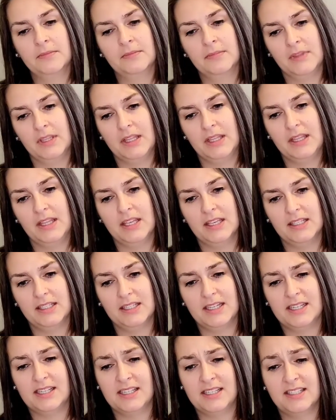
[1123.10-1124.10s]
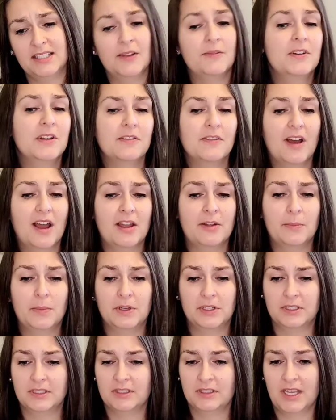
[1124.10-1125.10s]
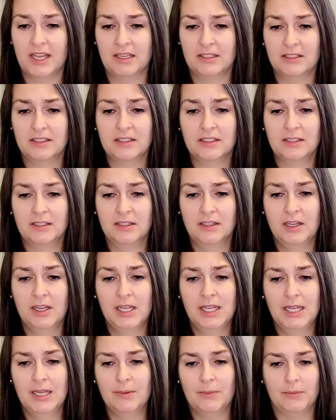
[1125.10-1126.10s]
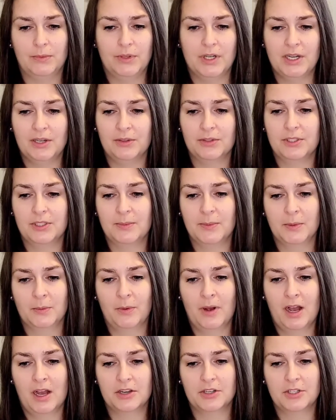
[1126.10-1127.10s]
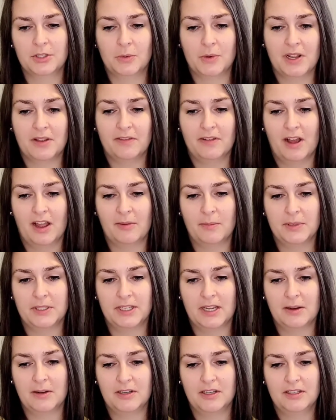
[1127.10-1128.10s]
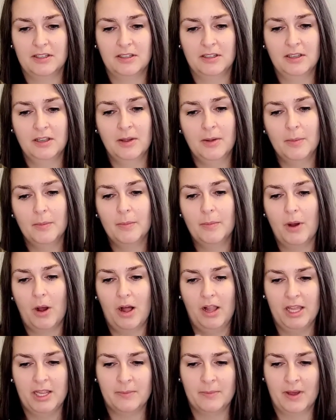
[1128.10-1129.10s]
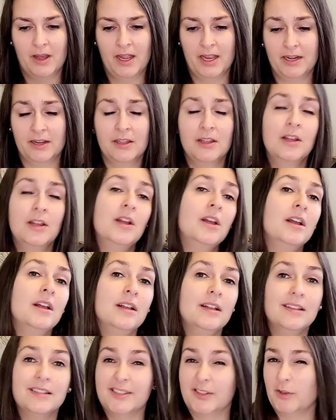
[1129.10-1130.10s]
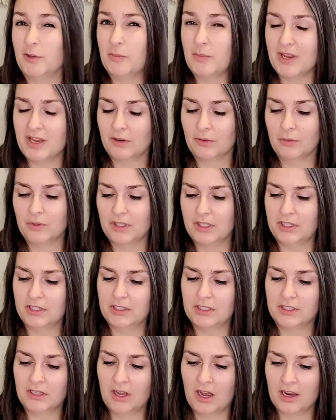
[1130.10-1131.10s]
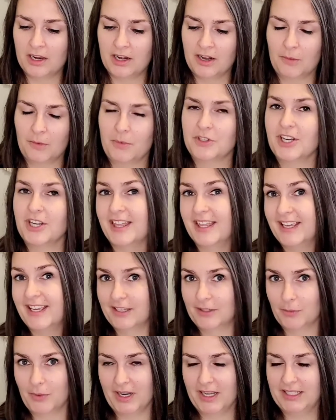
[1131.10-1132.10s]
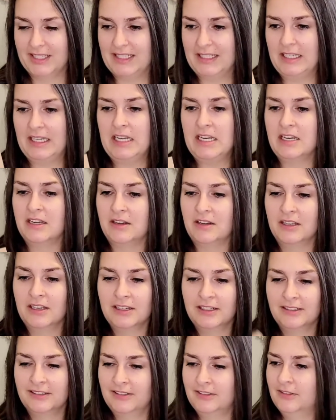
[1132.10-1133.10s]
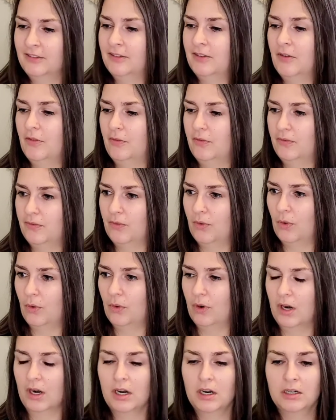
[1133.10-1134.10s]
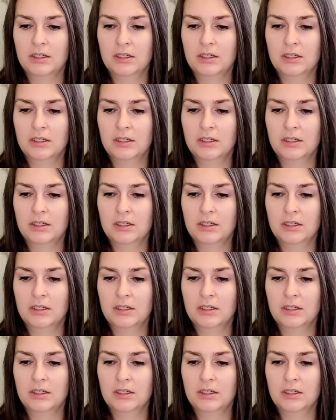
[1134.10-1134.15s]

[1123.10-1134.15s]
This is 75% merino superwash, 25% polyamide, so it would make a really good sock yarn, which I think is what it's intended for.